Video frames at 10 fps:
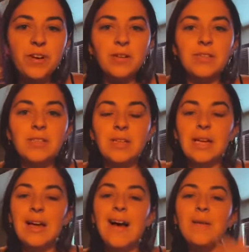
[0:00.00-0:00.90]

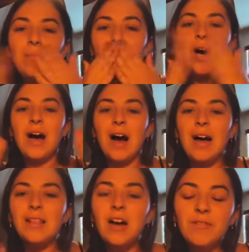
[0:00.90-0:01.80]
fearlessly.
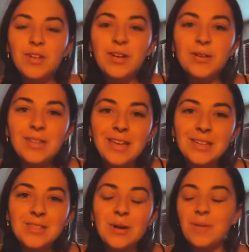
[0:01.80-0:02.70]
I love you. Thank
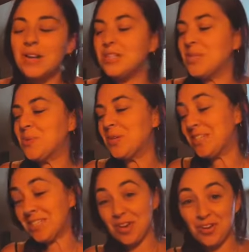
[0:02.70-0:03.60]
you so much. This
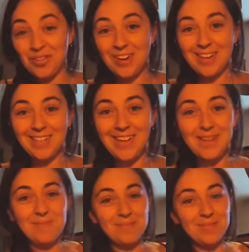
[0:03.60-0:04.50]
was so fun.
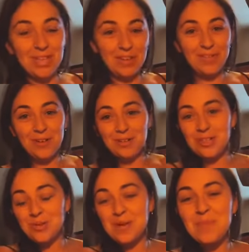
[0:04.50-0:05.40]
I'm looking forward to
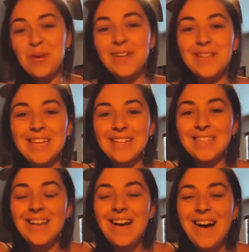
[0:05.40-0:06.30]
doing more of
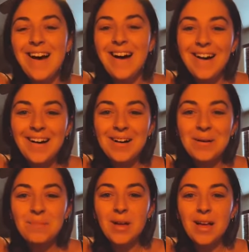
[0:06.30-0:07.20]
these.
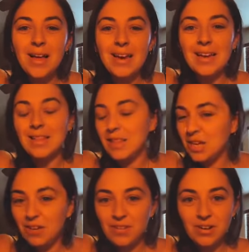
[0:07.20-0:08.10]
And again,
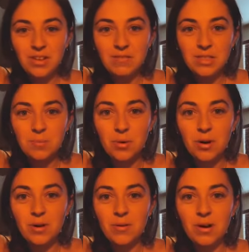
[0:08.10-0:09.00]
thank you for your love and
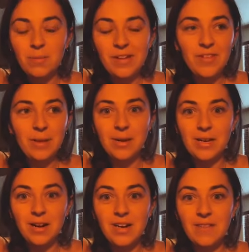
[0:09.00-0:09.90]
support while my family
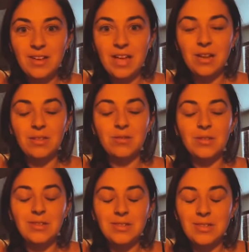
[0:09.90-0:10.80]
and I are navigating through
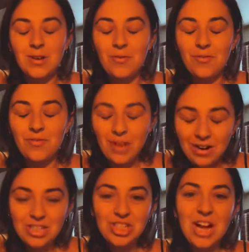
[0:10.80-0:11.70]
this
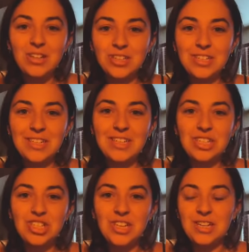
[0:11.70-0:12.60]
very challenging
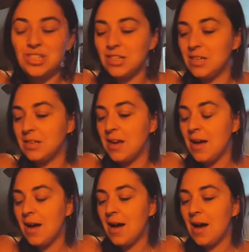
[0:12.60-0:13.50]
initiation
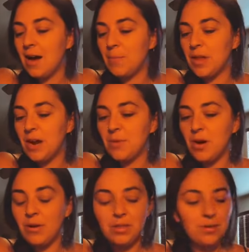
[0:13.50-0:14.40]
that I'm
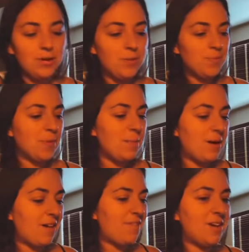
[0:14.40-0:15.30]
going through.
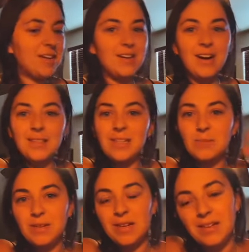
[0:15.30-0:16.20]
But I fucking got
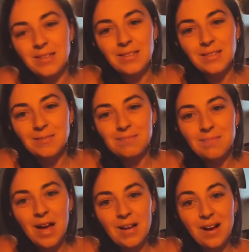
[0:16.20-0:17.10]
this because
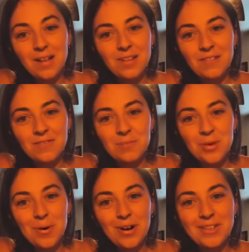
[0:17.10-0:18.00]
I got love from
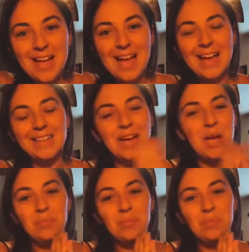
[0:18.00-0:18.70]
you all, and I